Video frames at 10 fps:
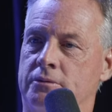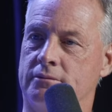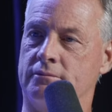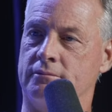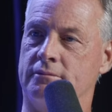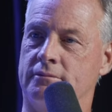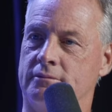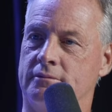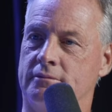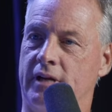Yeah. Mm
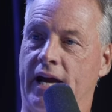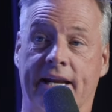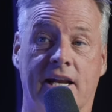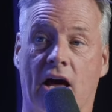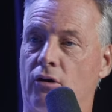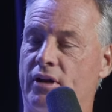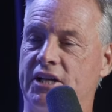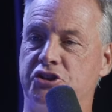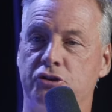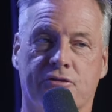-hmm. And he mm-hmm. not only
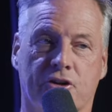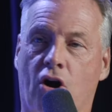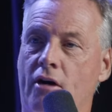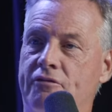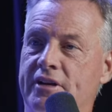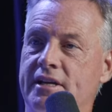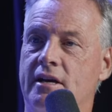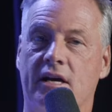gets you for coffee,